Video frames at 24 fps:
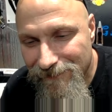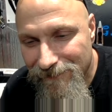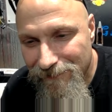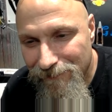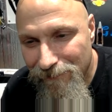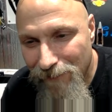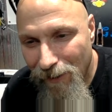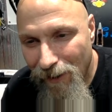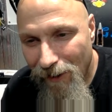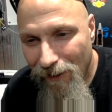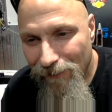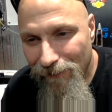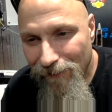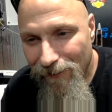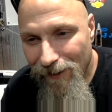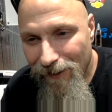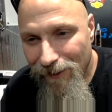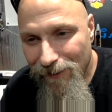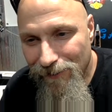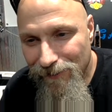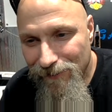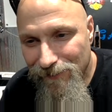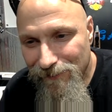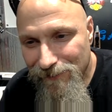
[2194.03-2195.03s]
Paul
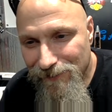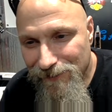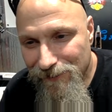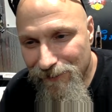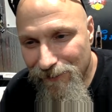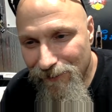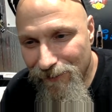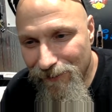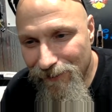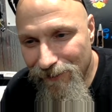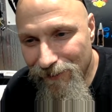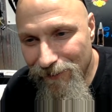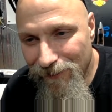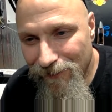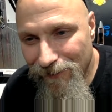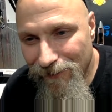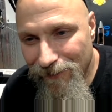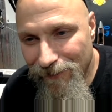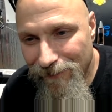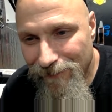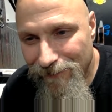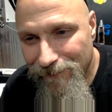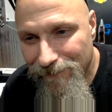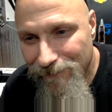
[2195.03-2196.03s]
Rhodes, what's going
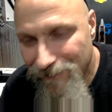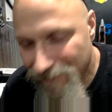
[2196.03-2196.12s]
on?